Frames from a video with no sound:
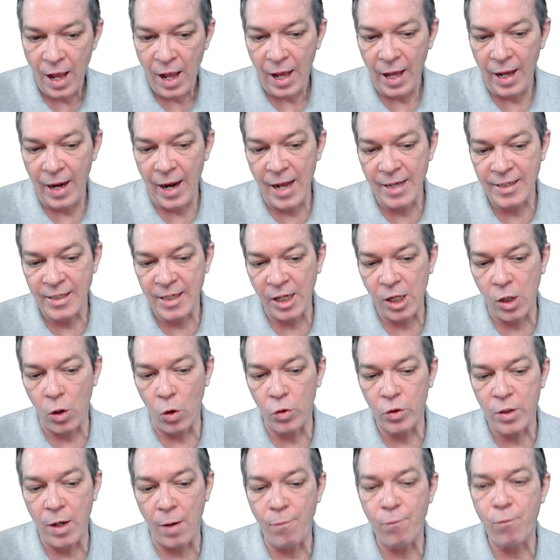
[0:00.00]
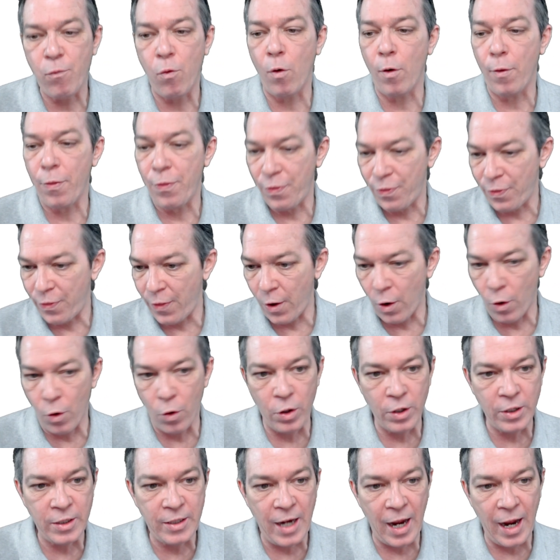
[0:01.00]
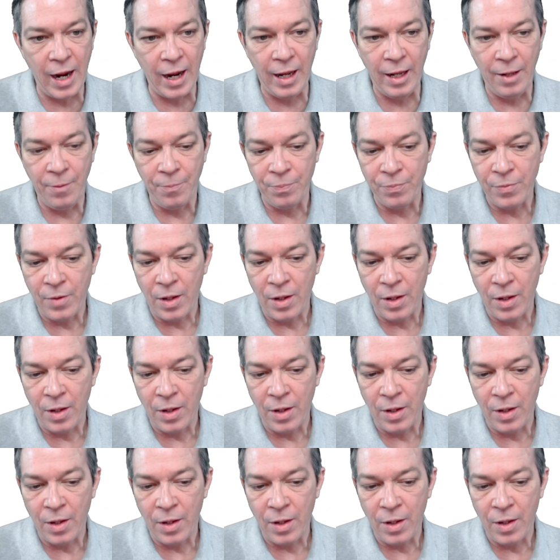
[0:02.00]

And as it goes up for Thursday,